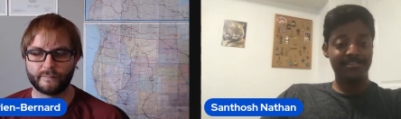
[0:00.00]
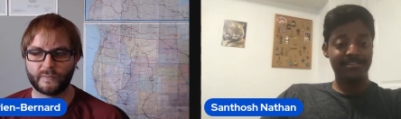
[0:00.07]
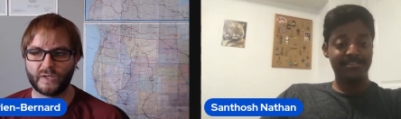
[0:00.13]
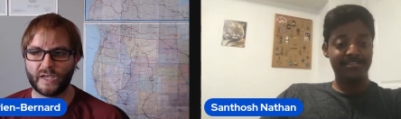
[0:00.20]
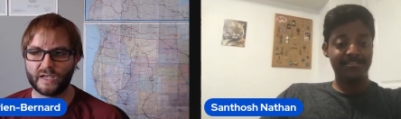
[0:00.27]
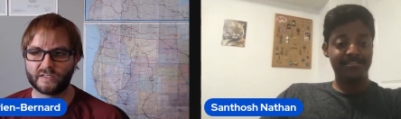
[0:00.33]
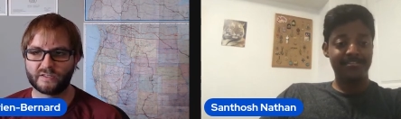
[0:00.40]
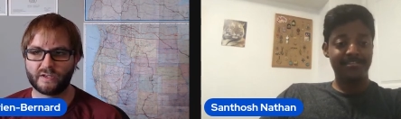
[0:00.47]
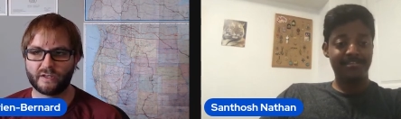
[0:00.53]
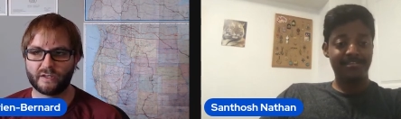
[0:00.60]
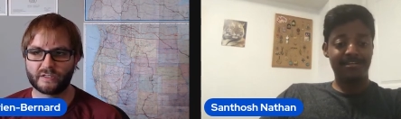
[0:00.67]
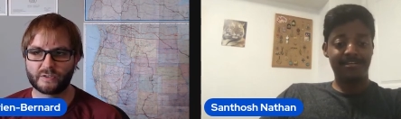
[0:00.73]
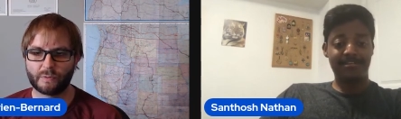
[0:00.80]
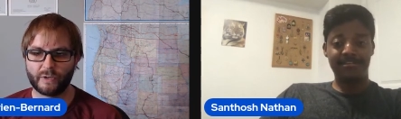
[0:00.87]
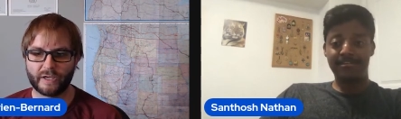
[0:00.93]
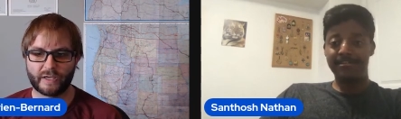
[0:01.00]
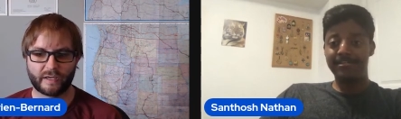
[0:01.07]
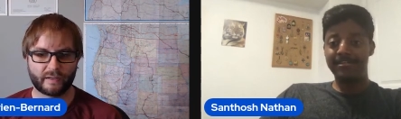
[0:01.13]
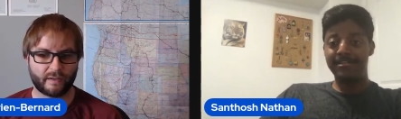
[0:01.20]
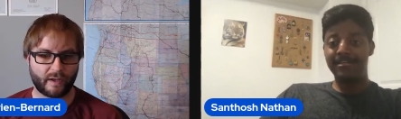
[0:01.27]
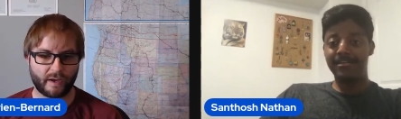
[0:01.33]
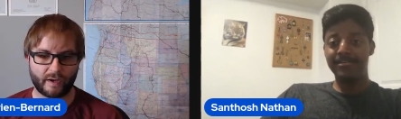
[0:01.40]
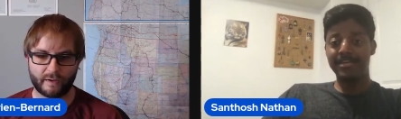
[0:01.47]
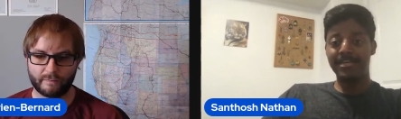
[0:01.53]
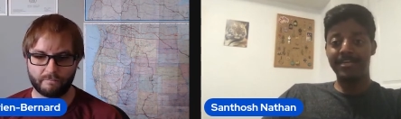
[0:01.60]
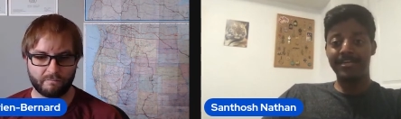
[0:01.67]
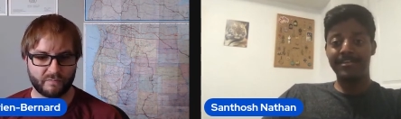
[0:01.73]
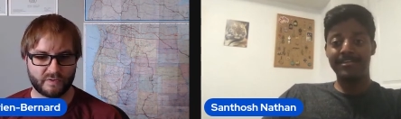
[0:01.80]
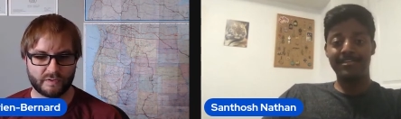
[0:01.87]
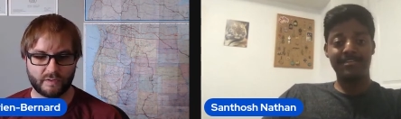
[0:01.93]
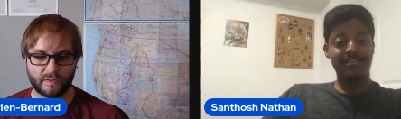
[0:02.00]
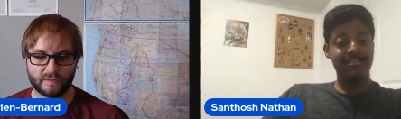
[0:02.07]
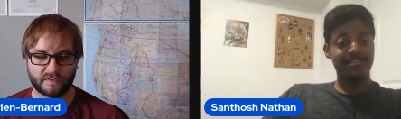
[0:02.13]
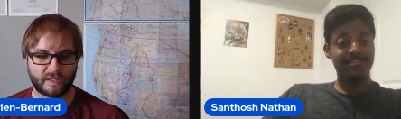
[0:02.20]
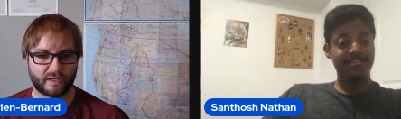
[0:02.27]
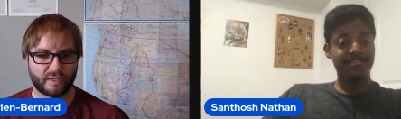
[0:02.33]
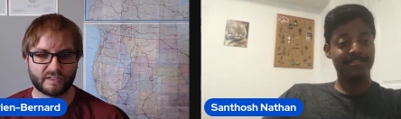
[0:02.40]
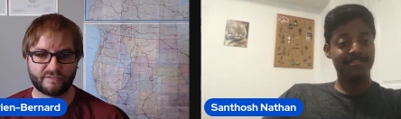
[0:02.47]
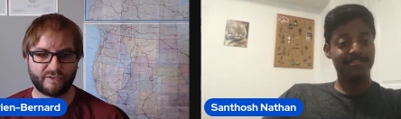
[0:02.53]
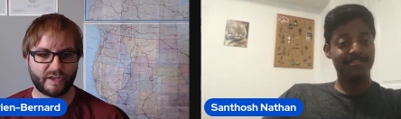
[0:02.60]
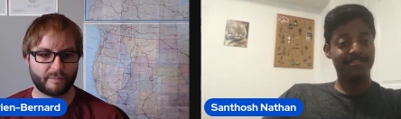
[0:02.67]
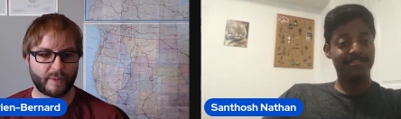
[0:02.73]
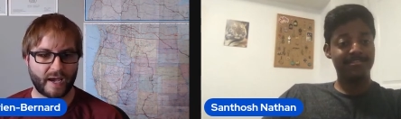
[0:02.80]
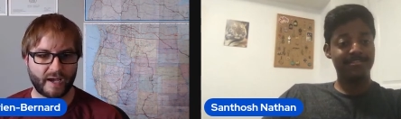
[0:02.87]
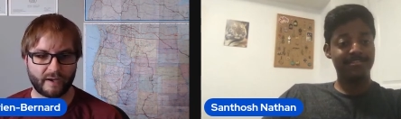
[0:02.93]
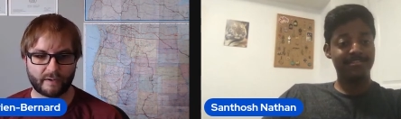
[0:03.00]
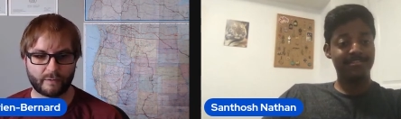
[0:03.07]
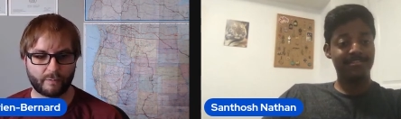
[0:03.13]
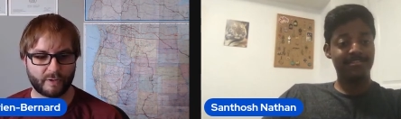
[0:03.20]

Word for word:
Speaker 1: Yeah, see you next week. And uh, okay. send us feedback.